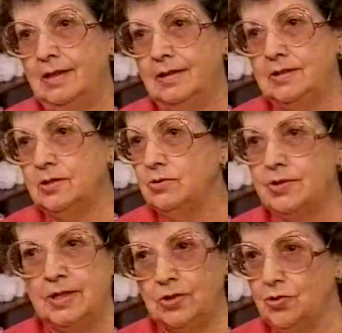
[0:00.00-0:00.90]
I
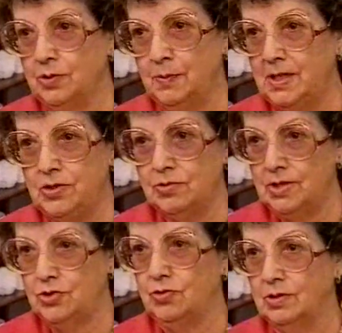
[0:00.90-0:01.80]
don't think John Major
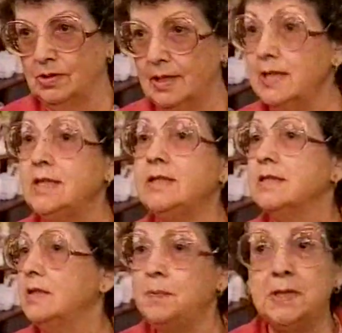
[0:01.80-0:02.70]
is strong. At least he
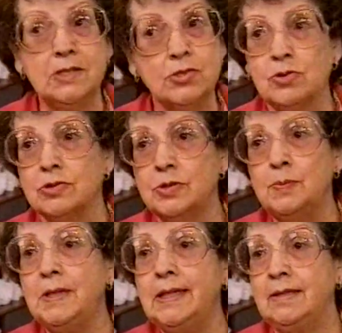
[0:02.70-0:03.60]
doesn't appear strong
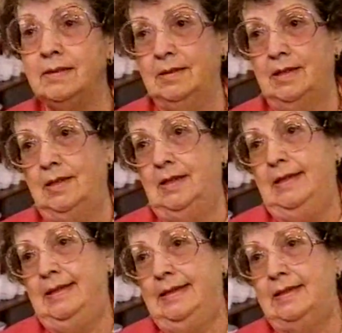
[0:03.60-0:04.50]
to me.
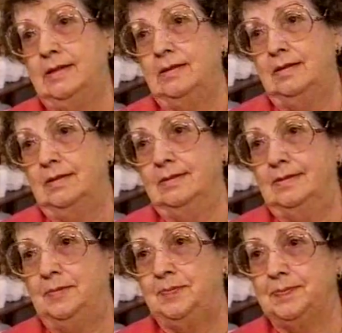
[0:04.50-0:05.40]
So you um, think that
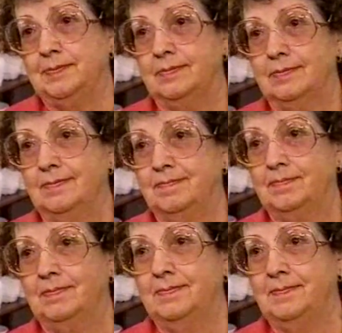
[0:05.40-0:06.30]
Mrs Thatcher was a
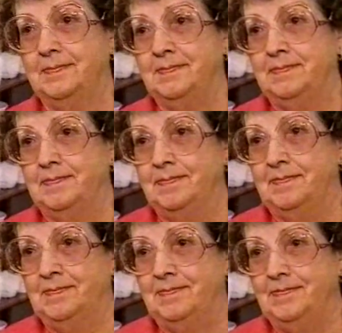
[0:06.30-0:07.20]
better leader than John
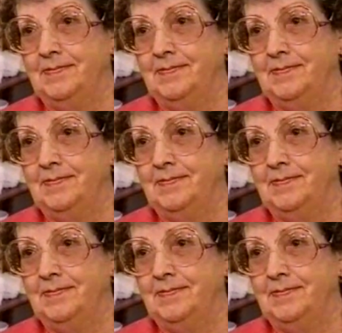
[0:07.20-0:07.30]
Major?